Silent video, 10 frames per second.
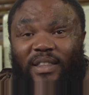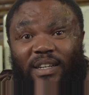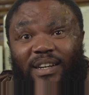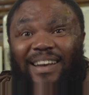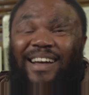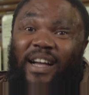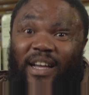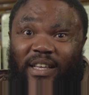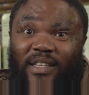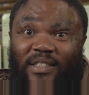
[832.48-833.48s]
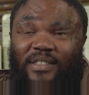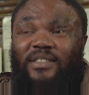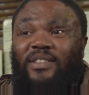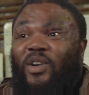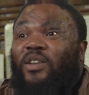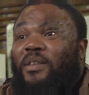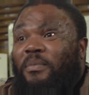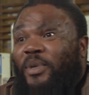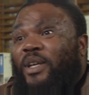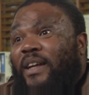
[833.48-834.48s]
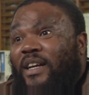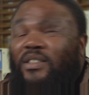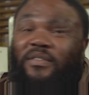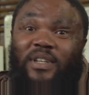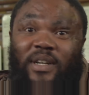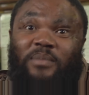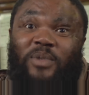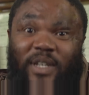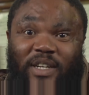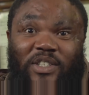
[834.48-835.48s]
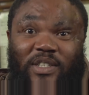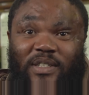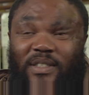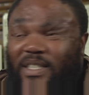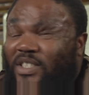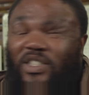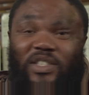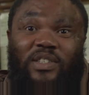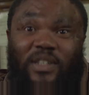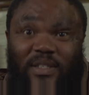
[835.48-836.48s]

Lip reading: the lie or the BS of the Rainbow Nation. That's just